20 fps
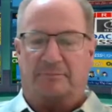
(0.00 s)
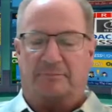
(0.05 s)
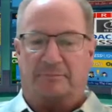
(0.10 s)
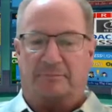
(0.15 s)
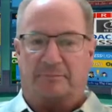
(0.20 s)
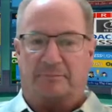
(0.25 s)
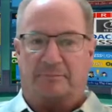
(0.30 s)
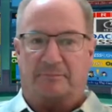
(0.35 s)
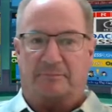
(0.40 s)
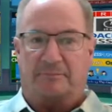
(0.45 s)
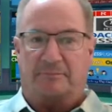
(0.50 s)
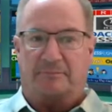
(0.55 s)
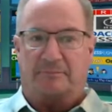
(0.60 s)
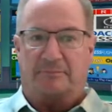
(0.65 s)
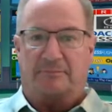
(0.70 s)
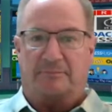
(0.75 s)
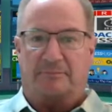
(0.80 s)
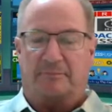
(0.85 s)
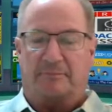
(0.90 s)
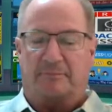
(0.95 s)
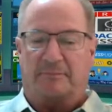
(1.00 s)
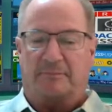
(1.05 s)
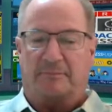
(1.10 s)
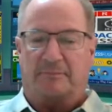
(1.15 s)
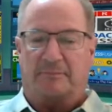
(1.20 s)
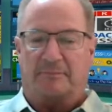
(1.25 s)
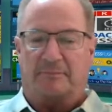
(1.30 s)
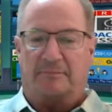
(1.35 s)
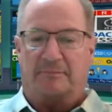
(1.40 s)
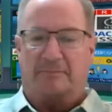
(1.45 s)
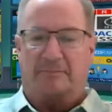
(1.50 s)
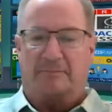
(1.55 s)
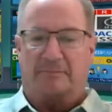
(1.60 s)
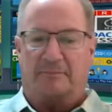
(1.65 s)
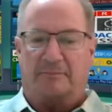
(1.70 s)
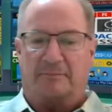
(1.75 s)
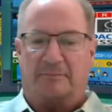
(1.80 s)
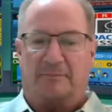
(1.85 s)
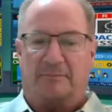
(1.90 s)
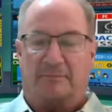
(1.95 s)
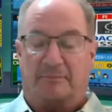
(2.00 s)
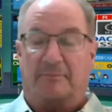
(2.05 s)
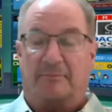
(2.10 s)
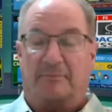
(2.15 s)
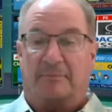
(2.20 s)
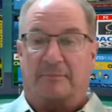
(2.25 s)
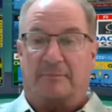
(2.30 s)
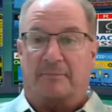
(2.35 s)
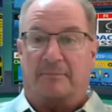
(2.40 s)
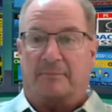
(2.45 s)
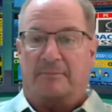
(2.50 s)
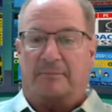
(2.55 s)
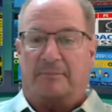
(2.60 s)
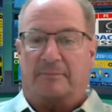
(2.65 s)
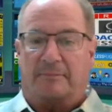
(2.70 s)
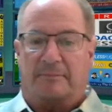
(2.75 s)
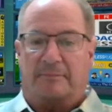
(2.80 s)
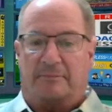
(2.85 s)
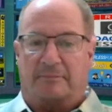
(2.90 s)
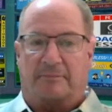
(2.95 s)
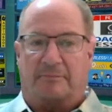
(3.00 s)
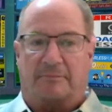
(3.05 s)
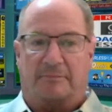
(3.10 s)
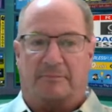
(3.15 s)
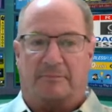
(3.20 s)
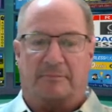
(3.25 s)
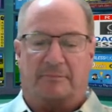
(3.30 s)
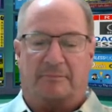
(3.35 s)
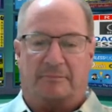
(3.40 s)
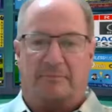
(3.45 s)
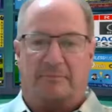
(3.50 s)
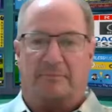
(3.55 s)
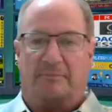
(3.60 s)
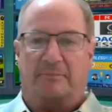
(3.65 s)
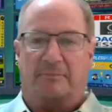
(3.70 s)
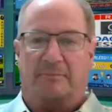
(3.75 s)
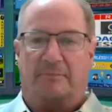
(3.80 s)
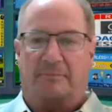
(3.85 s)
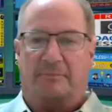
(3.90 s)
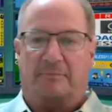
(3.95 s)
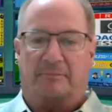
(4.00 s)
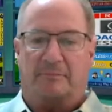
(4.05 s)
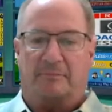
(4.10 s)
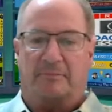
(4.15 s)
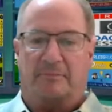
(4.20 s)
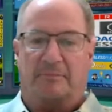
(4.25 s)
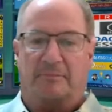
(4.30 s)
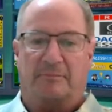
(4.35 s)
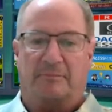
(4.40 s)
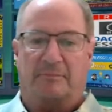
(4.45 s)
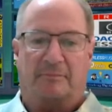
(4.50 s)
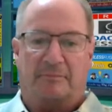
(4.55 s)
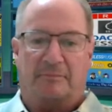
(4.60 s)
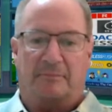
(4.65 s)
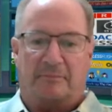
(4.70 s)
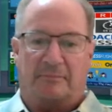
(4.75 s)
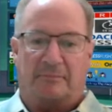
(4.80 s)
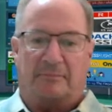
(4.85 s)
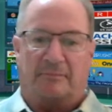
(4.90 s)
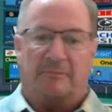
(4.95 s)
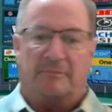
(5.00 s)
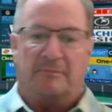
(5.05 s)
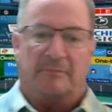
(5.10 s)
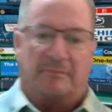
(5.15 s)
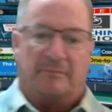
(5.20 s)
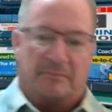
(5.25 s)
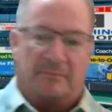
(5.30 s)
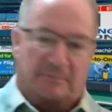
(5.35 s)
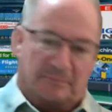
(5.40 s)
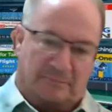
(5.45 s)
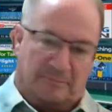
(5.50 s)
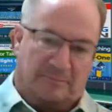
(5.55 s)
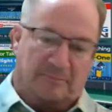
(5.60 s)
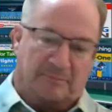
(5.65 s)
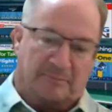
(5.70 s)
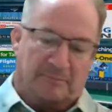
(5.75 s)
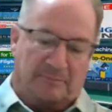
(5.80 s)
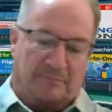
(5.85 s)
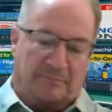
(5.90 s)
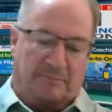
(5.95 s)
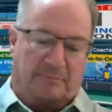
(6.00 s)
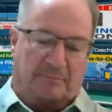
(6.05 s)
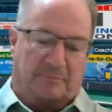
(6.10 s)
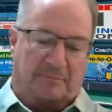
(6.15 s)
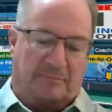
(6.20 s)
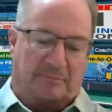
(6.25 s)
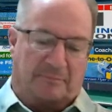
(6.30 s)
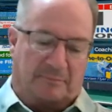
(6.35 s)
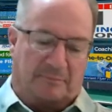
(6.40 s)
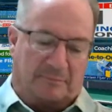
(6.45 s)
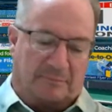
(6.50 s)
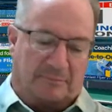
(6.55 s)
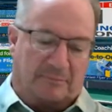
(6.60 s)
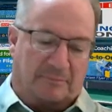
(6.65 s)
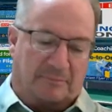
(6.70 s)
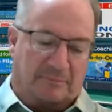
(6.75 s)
(not speaking)